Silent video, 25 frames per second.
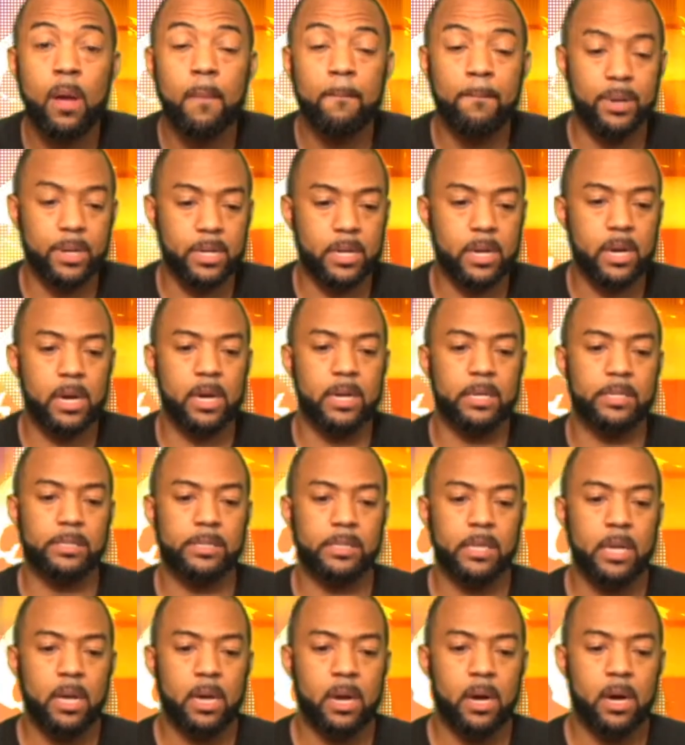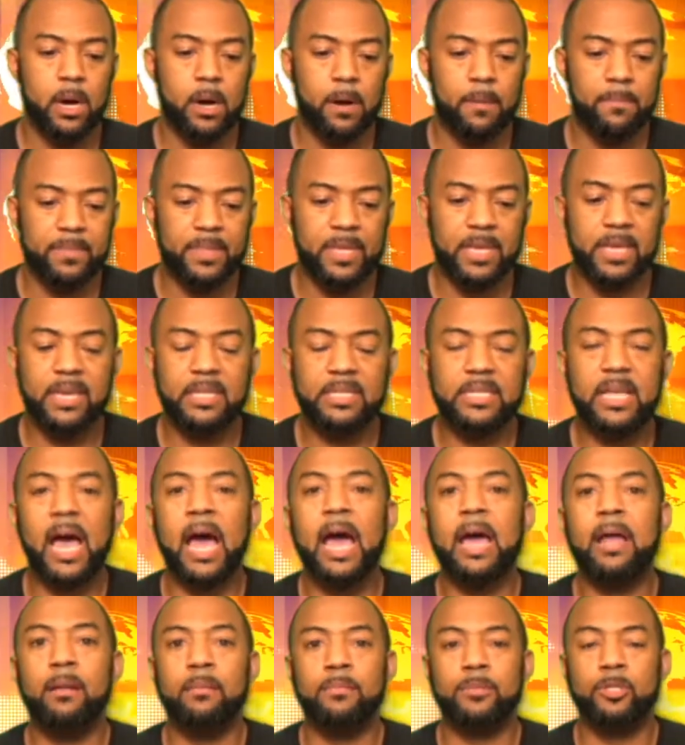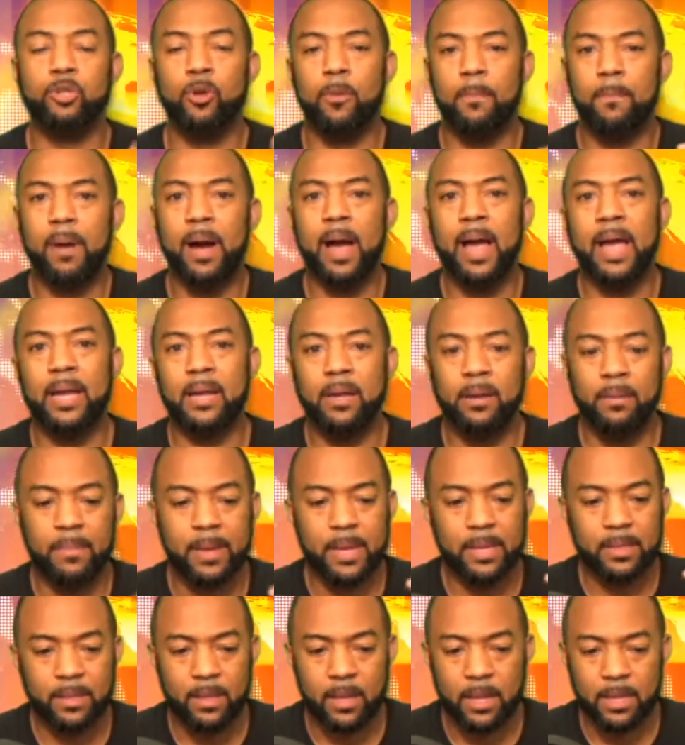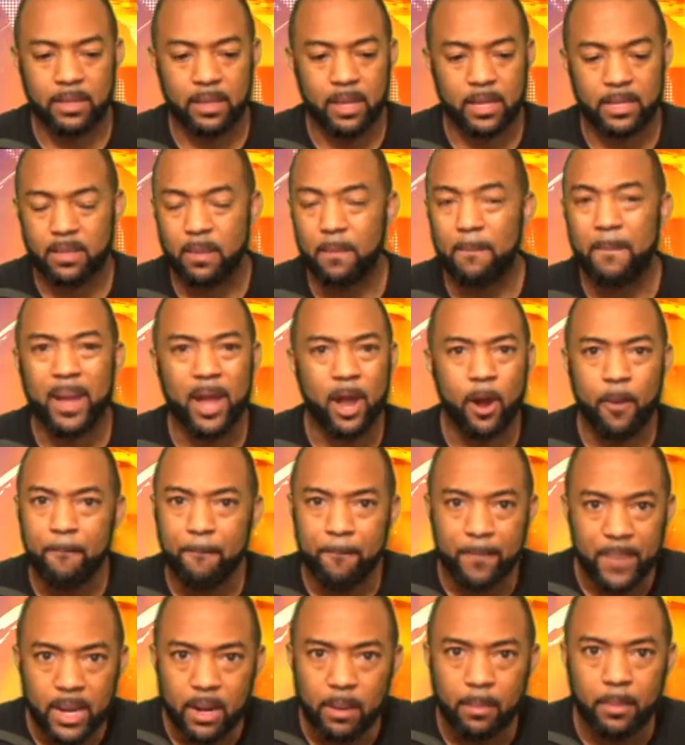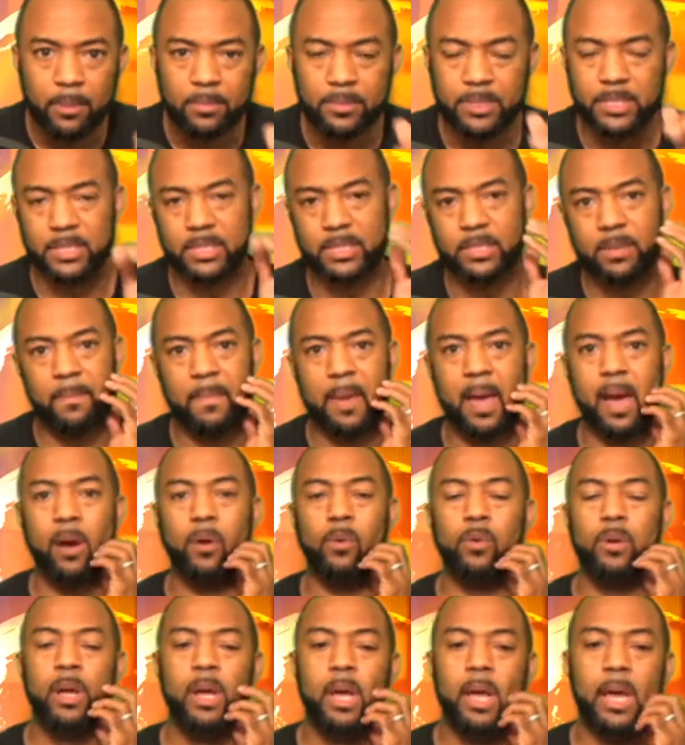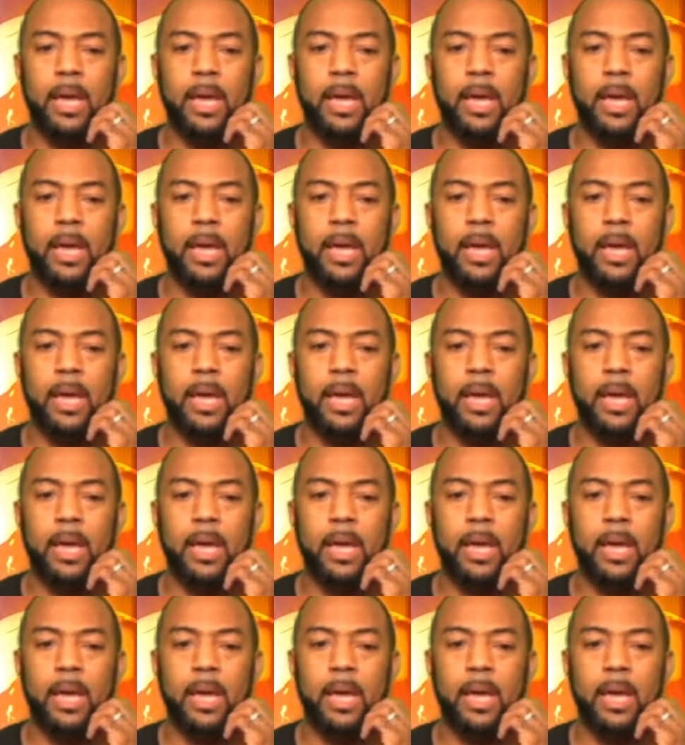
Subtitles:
because these items, you're buying them at the bare minimum just about,